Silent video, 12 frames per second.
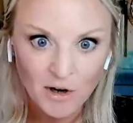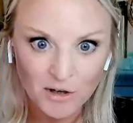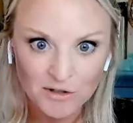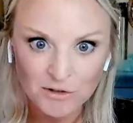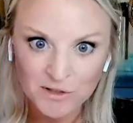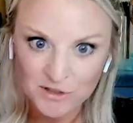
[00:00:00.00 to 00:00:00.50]

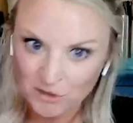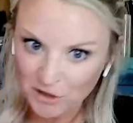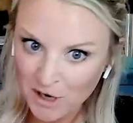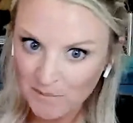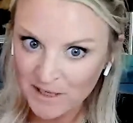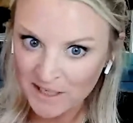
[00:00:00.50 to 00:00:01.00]
heard you, because you're
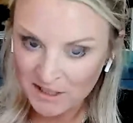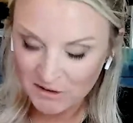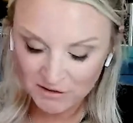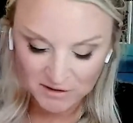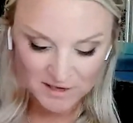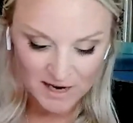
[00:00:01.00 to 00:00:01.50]
coming in
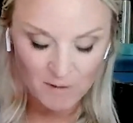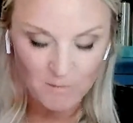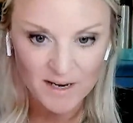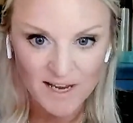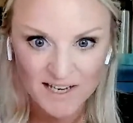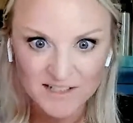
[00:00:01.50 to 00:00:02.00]
clear now.
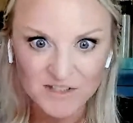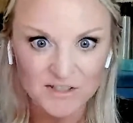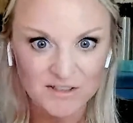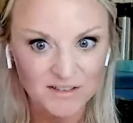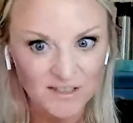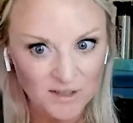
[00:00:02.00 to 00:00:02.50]
We had just
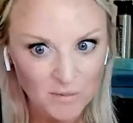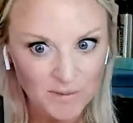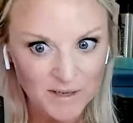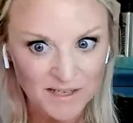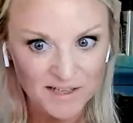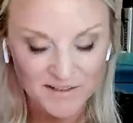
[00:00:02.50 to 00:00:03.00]
a little
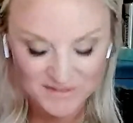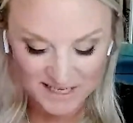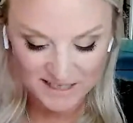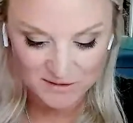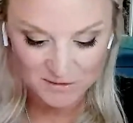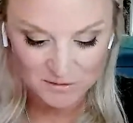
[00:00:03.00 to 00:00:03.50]
bit of
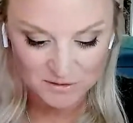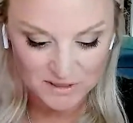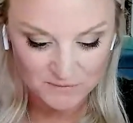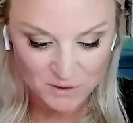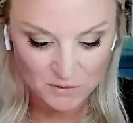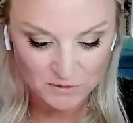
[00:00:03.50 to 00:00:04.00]
technical
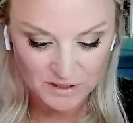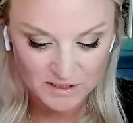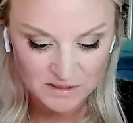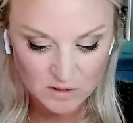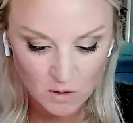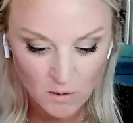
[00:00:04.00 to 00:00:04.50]

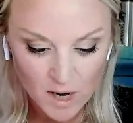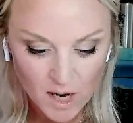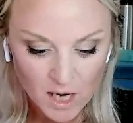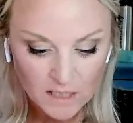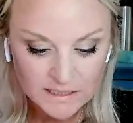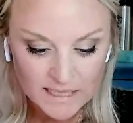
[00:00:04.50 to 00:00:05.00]
difficulties. So
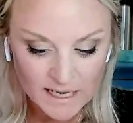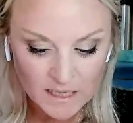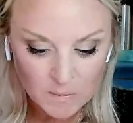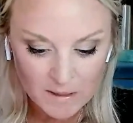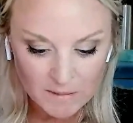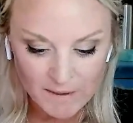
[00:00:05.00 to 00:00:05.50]
take
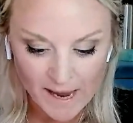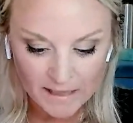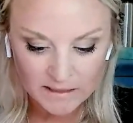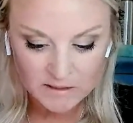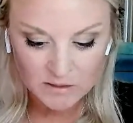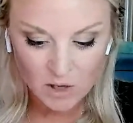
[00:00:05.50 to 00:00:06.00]
me
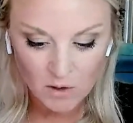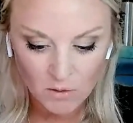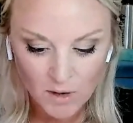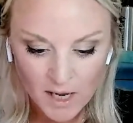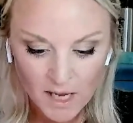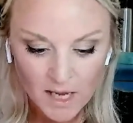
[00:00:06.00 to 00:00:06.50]
back.
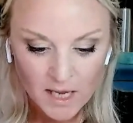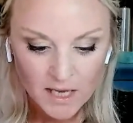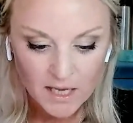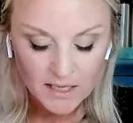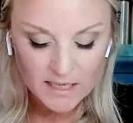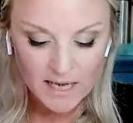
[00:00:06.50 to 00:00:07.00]
So
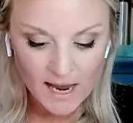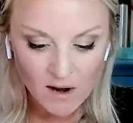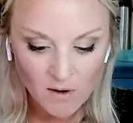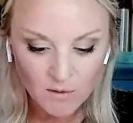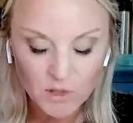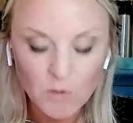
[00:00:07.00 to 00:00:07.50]

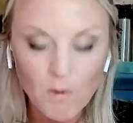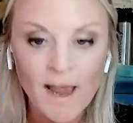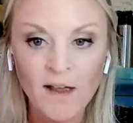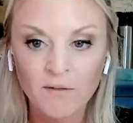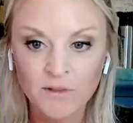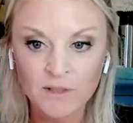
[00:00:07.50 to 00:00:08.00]
now you
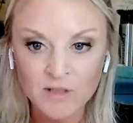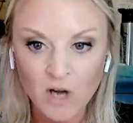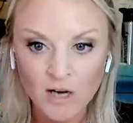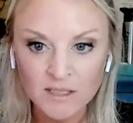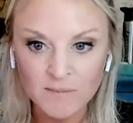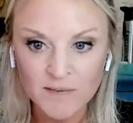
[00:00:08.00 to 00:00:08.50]
have,
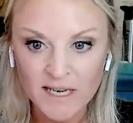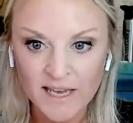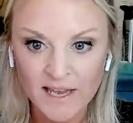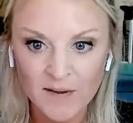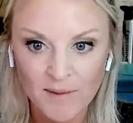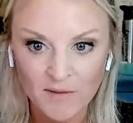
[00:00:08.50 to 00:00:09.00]
talk to me
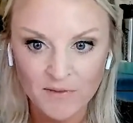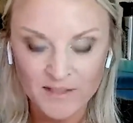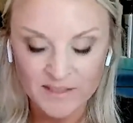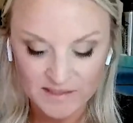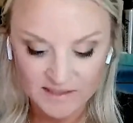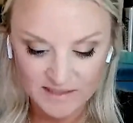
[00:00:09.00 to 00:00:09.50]
again about
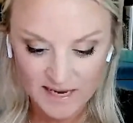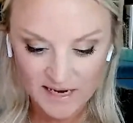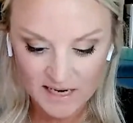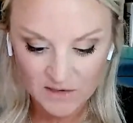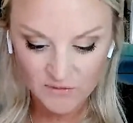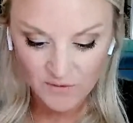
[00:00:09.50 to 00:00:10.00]
this
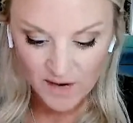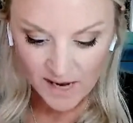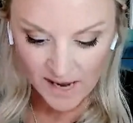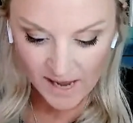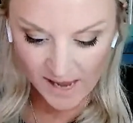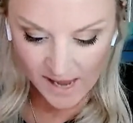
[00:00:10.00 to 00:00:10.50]
save
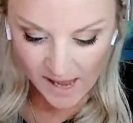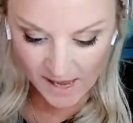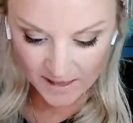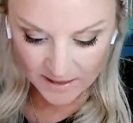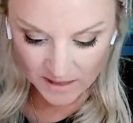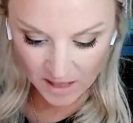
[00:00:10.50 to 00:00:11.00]

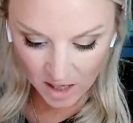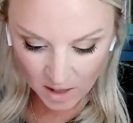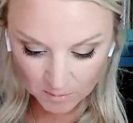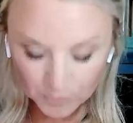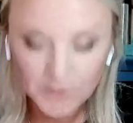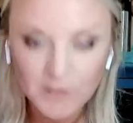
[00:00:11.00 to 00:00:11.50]
and
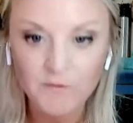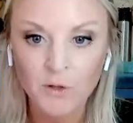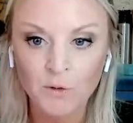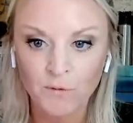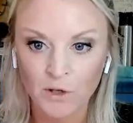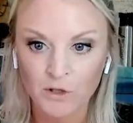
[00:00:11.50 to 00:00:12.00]

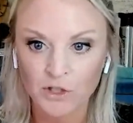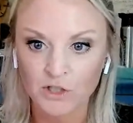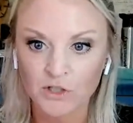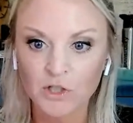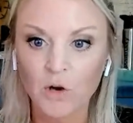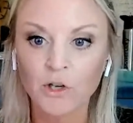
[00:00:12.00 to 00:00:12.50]
preview
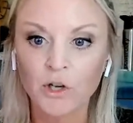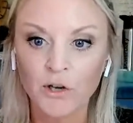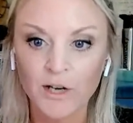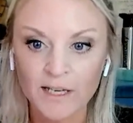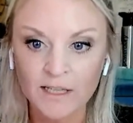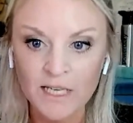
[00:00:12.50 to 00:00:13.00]
version. So you're
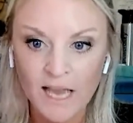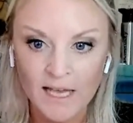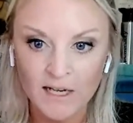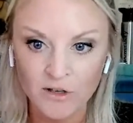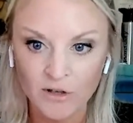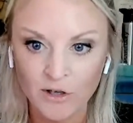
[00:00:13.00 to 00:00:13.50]
in the
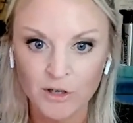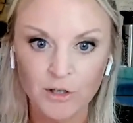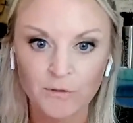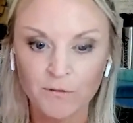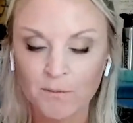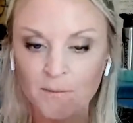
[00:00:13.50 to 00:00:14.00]
editor,
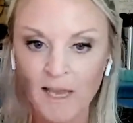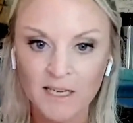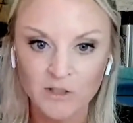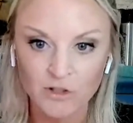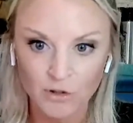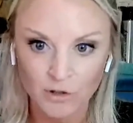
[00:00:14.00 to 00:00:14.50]
you've
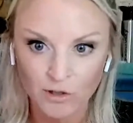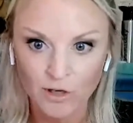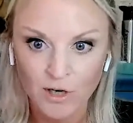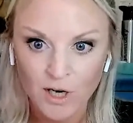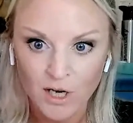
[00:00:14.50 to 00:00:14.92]
made your